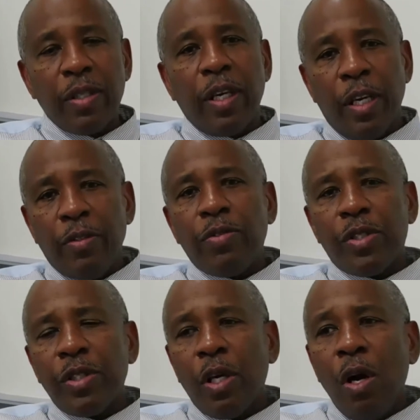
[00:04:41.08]

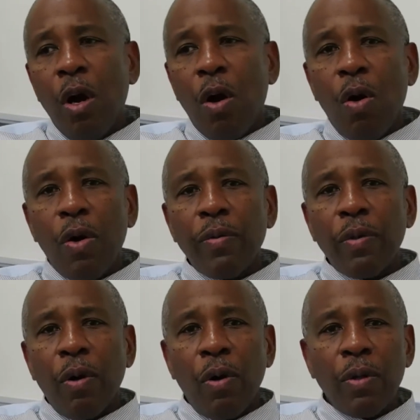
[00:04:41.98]
interest
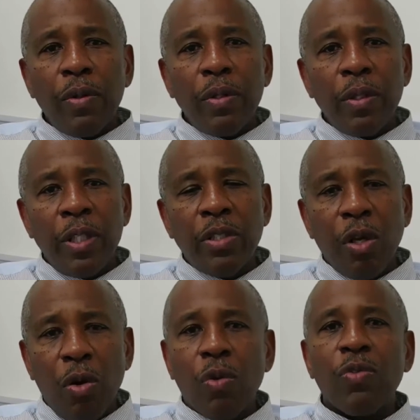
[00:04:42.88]
on these
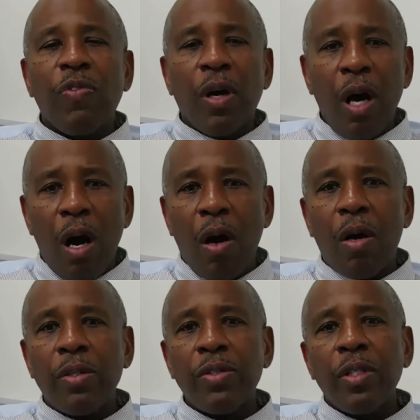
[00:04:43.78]
loans for
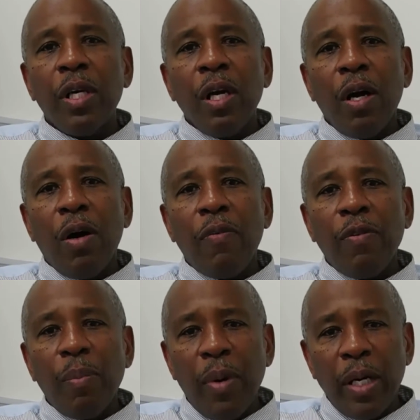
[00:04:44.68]
cars,
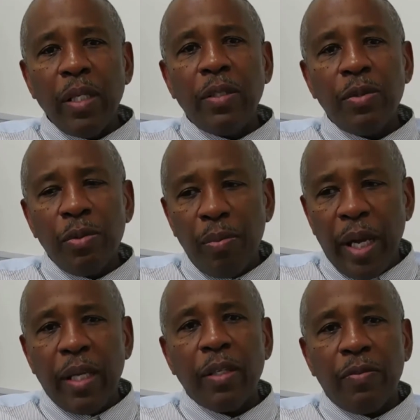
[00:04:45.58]
for money to
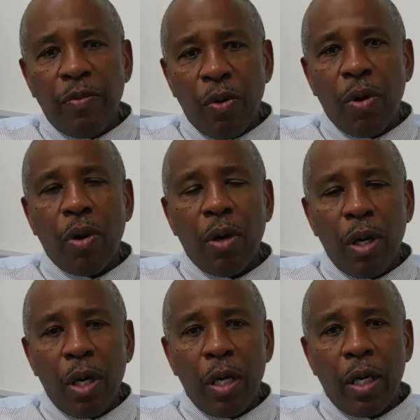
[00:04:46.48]
make it
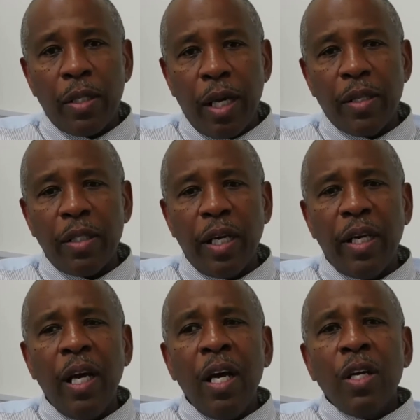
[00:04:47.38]
for another
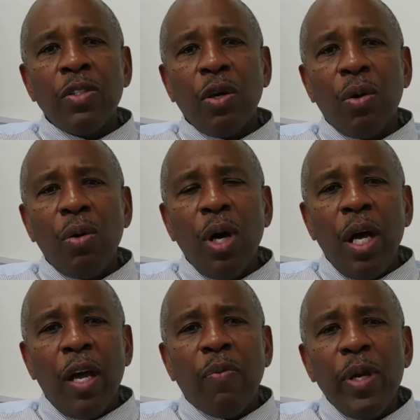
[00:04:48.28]
day. So
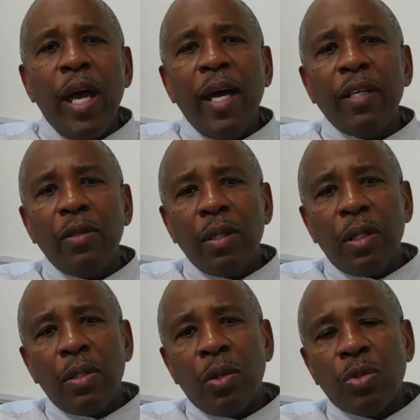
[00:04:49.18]
if we
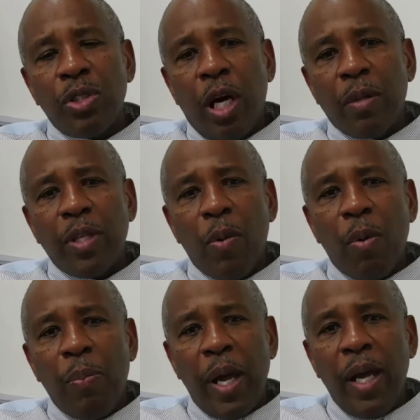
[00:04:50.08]
had those jobs that
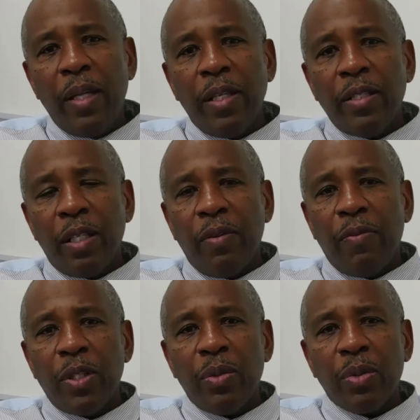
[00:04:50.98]
were paying these
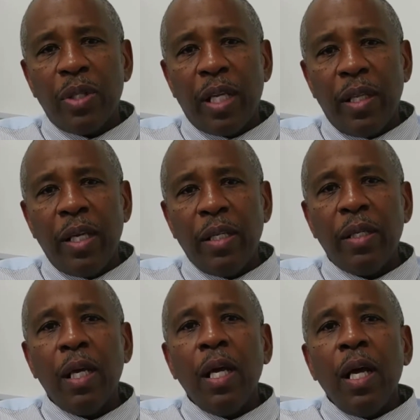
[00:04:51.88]
individuals that they
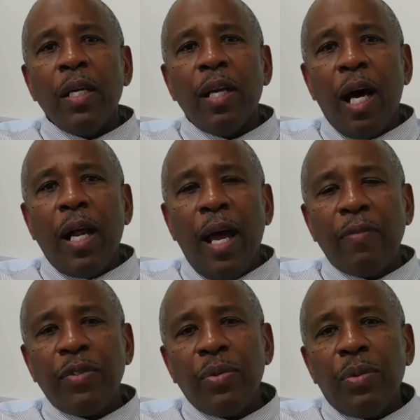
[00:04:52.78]
can not
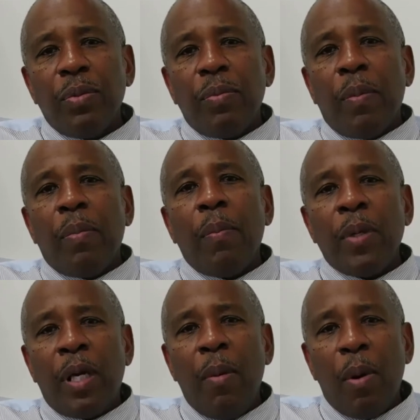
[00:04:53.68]
have to
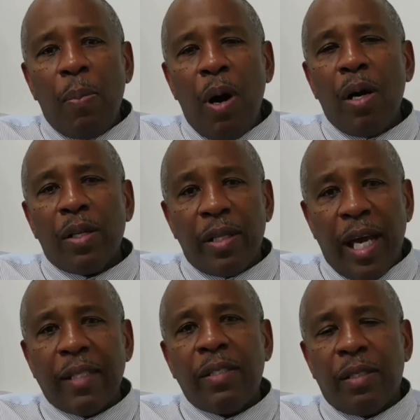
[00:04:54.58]
become a part of
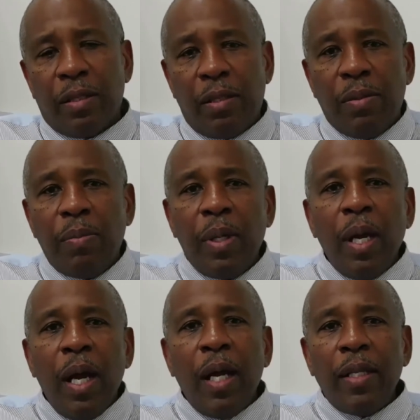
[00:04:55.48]
that system
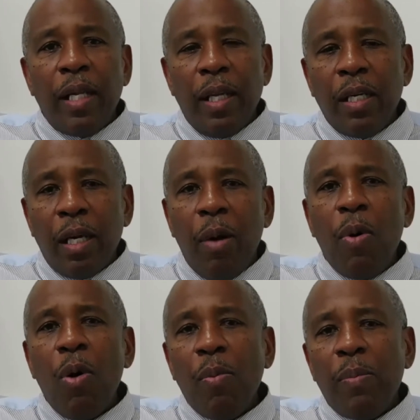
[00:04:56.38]
and that they can come
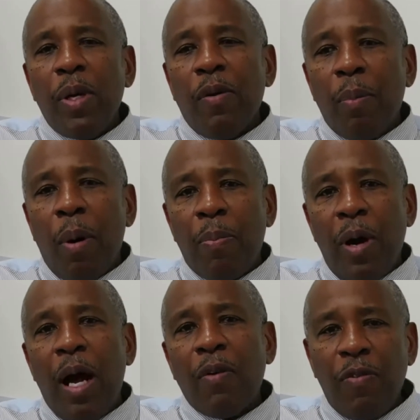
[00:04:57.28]
home and be a
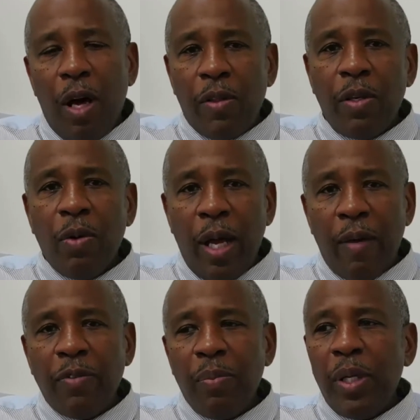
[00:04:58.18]
proud father. Don't
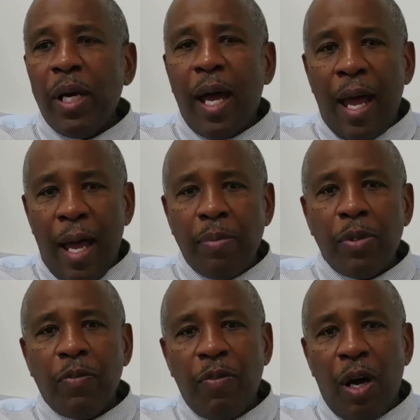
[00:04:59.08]
have to be an
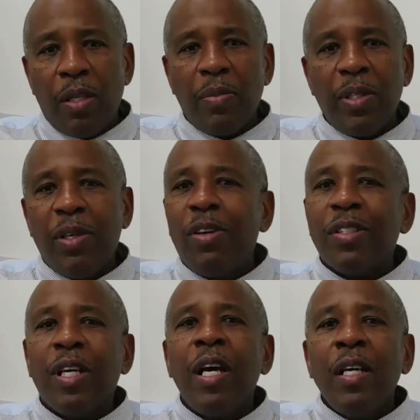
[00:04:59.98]
absent father
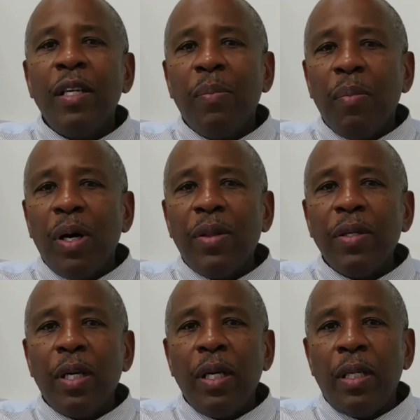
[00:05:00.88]
because their
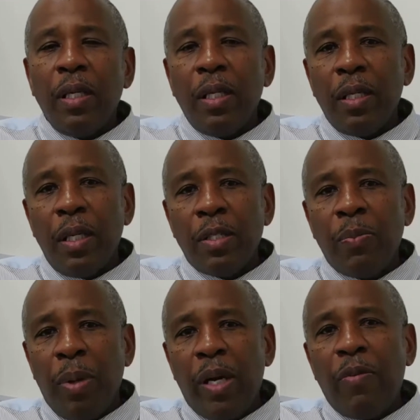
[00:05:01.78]
mother. It's
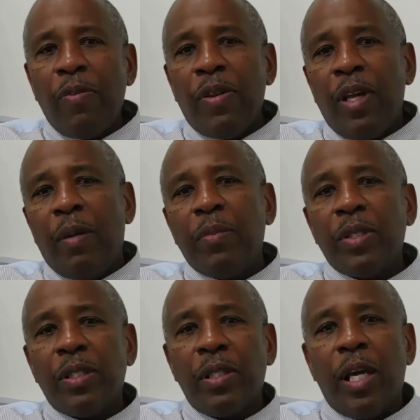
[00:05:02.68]
better for them
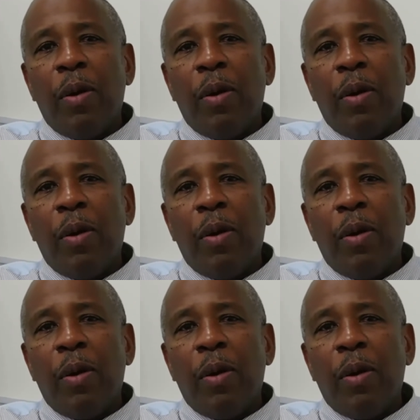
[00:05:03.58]
to stay